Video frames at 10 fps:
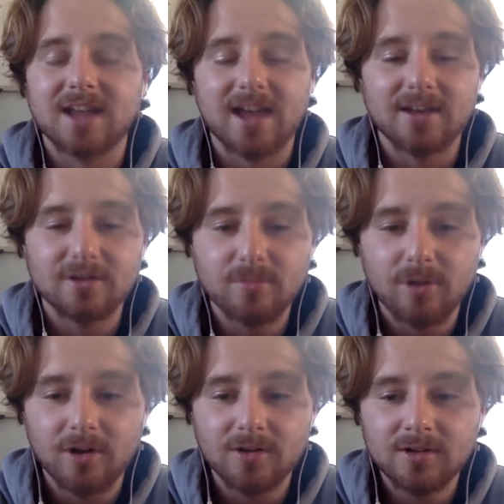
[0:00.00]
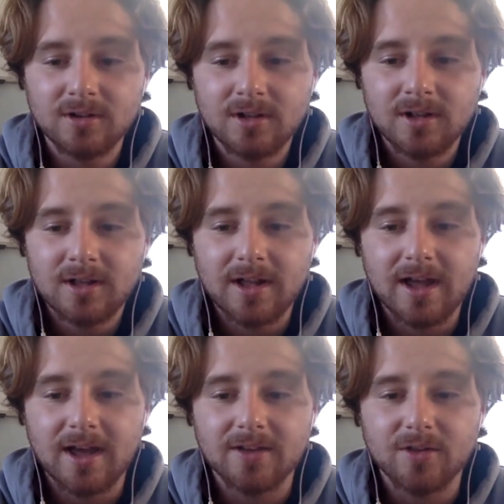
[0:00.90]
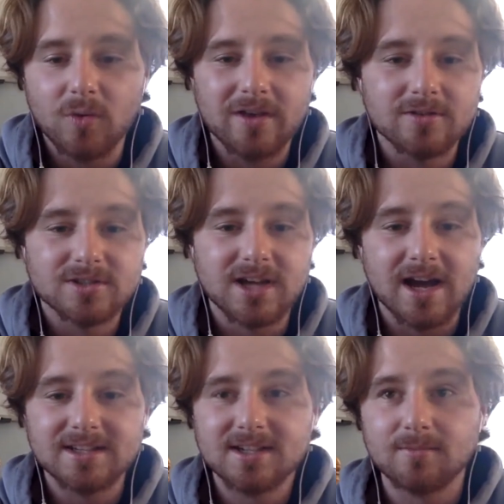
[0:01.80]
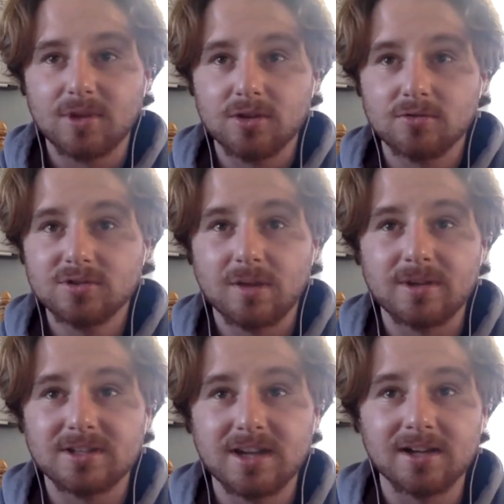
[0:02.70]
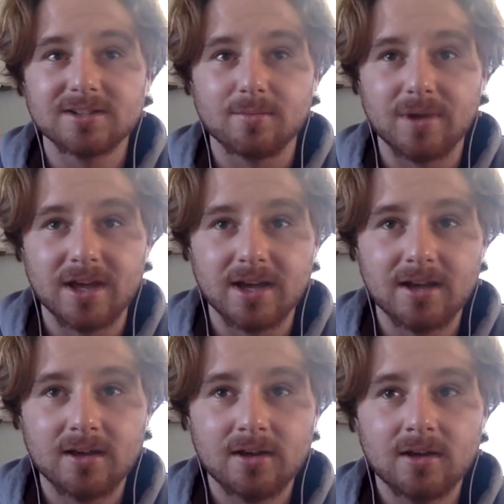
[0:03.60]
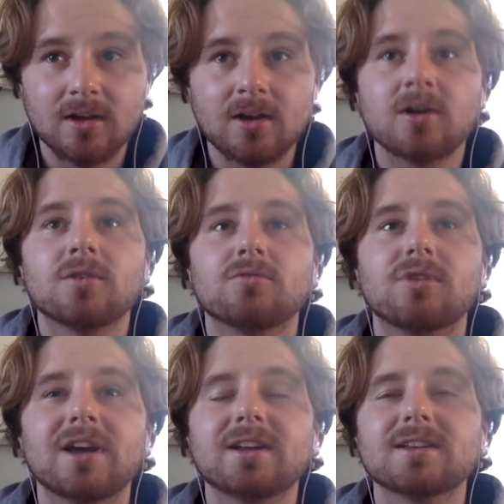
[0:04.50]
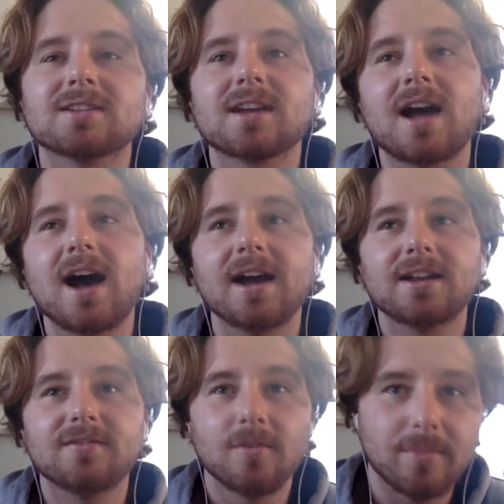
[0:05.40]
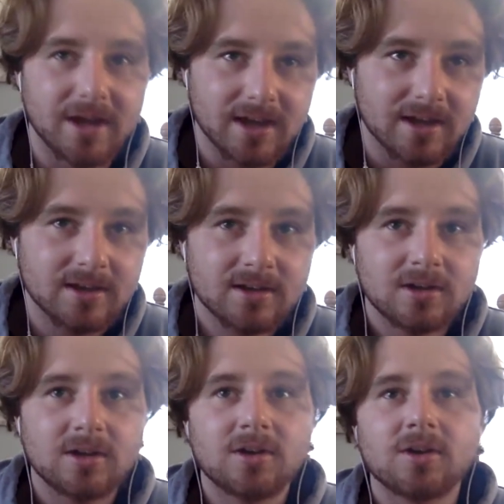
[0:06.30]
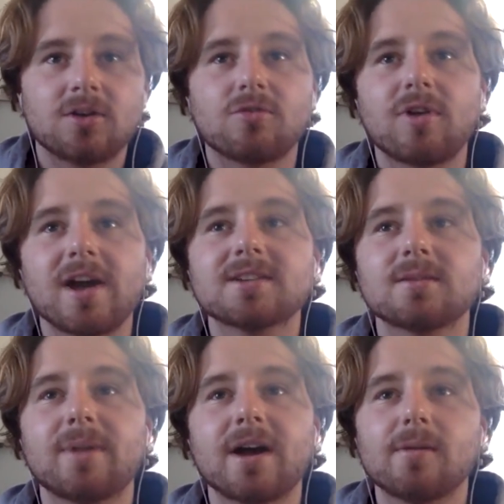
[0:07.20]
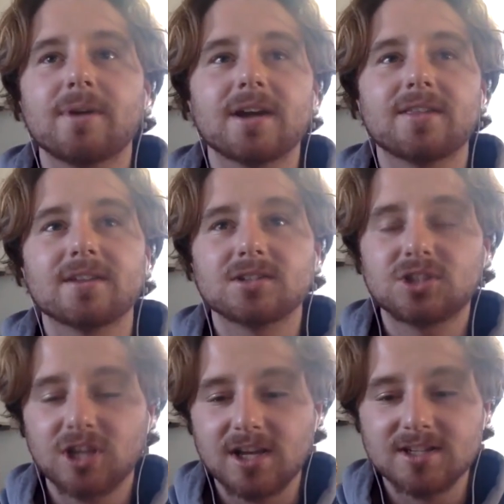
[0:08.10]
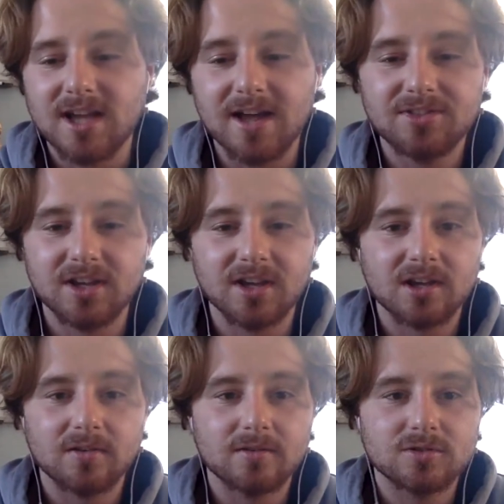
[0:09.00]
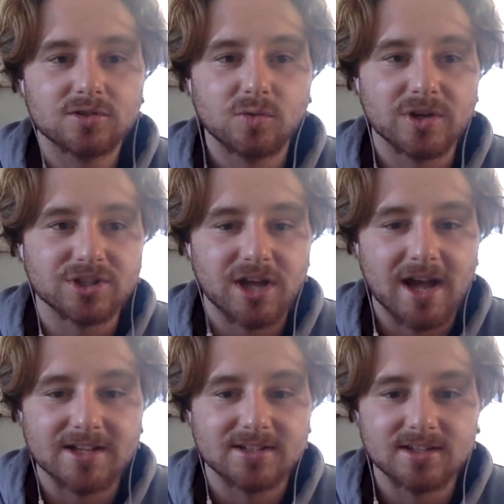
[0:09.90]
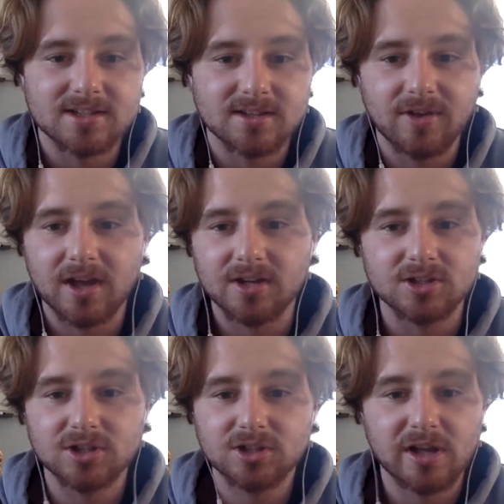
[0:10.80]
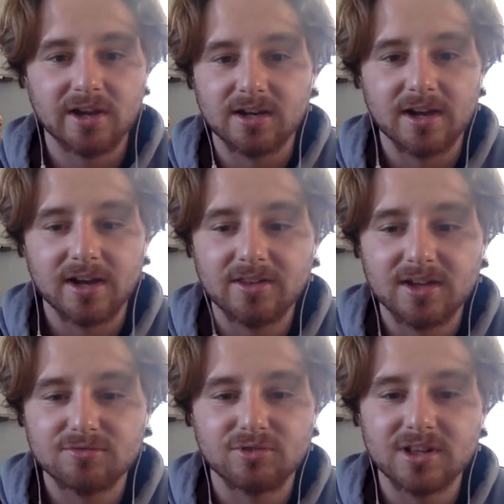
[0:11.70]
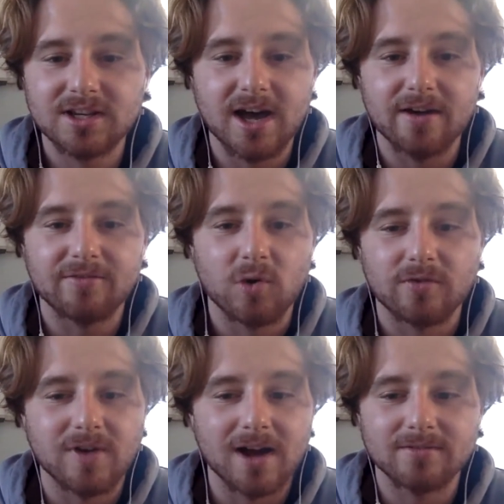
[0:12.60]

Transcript: handle the ball and the way their size can be used, I mean, Dell's a big. Randy's kind of a big. Yeah. Greg's a better big than Chase. I think Swish has this advantage any day. I think it's really not a 4-5.